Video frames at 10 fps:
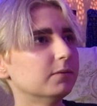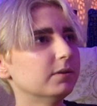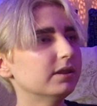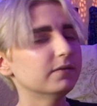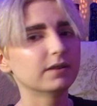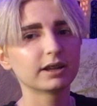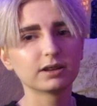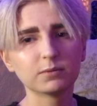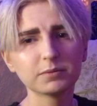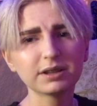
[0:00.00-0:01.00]
what the fuck?
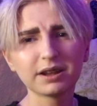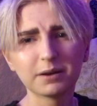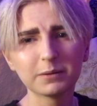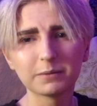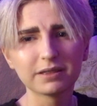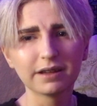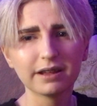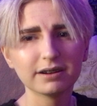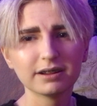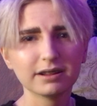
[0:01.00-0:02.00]
Else? Where was I going with that?